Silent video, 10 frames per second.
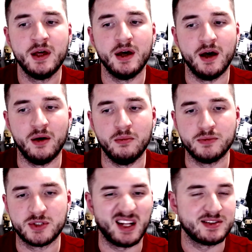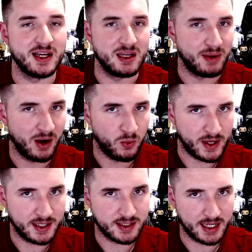So that'll take you about a
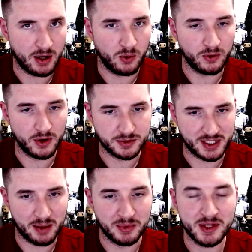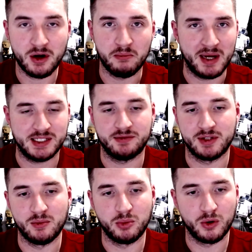week to get all those again, but they're not
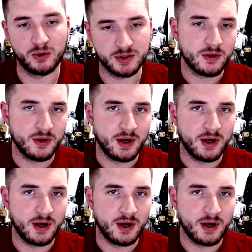massively important.